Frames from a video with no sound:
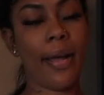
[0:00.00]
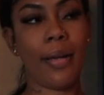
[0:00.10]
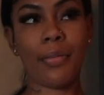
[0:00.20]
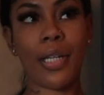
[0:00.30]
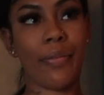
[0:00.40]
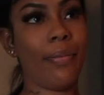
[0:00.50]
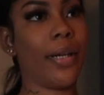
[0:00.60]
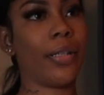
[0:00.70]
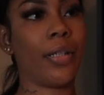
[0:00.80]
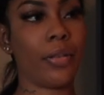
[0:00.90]
I'm not even
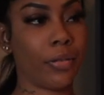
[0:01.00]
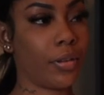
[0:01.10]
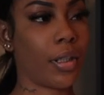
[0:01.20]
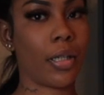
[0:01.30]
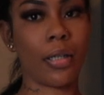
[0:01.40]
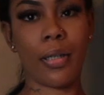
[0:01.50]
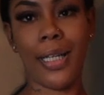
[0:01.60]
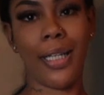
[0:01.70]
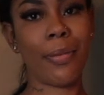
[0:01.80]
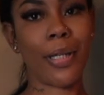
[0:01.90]
about to hold y'all
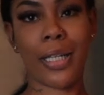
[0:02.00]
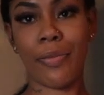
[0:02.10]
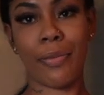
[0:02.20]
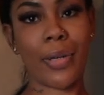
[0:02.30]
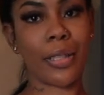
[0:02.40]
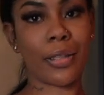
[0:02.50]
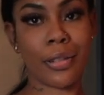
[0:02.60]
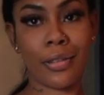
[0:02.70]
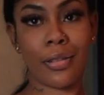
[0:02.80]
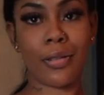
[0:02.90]
and I'm not even about
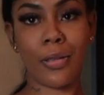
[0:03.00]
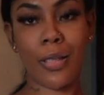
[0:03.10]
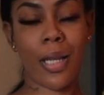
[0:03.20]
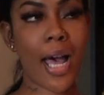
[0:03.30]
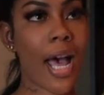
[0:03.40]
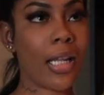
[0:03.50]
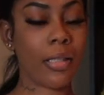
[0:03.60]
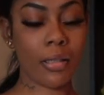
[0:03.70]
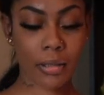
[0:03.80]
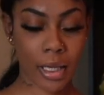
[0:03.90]
to I
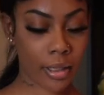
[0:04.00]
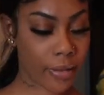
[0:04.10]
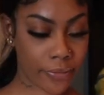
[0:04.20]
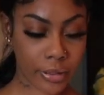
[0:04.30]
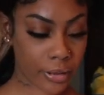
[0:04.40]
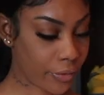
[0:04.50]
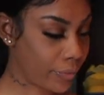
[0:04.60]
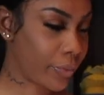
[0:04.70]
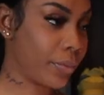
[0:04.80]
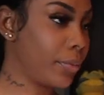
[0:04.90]
look like a fucking
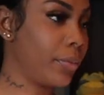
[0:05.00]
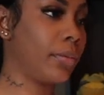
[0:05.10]
fool.